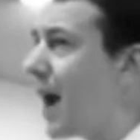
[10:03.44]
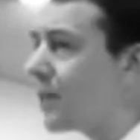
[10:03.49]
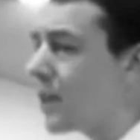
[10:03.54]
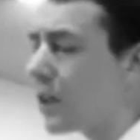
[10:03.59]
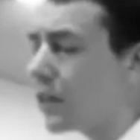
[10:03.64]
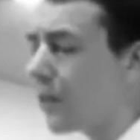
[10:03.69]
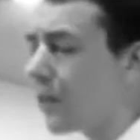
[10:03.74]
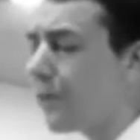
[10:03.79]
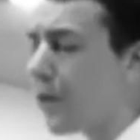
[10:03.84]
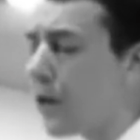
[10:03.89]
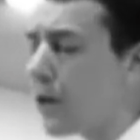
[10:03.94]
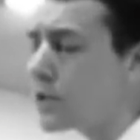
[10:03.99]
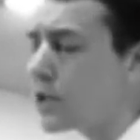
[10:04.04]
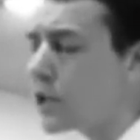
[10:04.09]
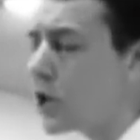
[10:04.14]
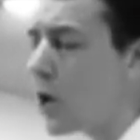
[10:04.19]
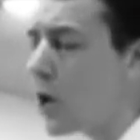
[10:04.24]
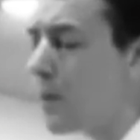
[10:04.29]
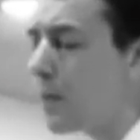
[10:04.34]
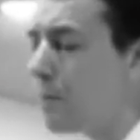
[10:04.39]
that the
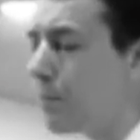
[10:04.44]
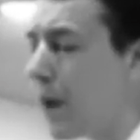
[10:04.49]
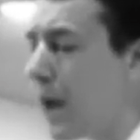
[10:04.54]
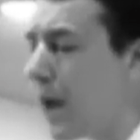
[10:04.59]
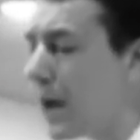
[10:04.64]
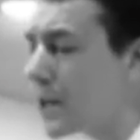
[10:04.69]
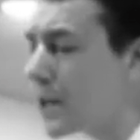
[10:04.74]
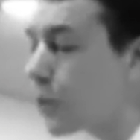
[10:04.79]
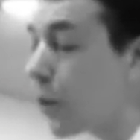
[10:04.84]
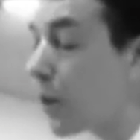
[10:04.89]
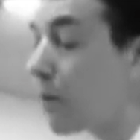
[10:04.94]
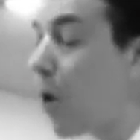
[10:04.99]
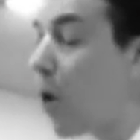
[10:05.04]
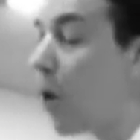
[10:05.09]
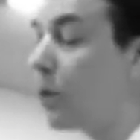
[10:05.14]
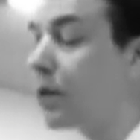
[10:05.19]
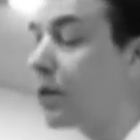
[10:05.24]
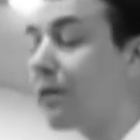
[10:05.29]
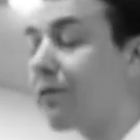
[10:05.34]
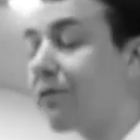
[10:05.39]
first human beings were
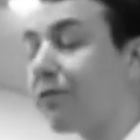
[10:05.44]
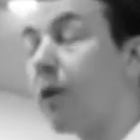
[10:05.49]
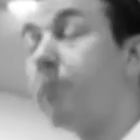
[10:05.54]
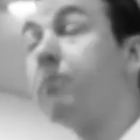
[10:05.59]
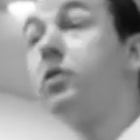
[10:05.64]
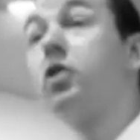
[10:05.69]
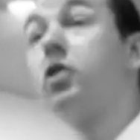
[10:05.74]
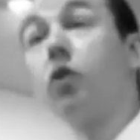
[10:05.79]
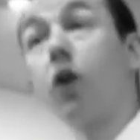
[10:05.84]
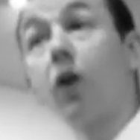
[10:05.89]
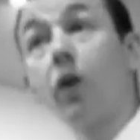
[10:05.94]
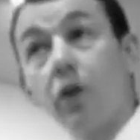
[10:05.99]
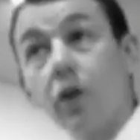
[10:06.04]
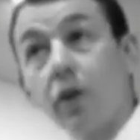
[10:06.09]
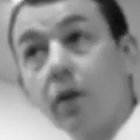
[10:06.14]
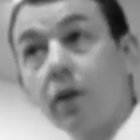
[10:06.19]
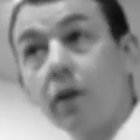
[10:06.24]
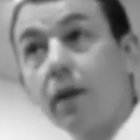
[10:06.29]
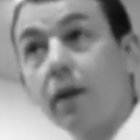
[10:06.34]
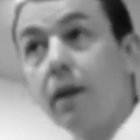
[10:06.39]
molded from
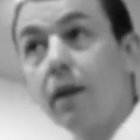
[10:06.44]
dirt,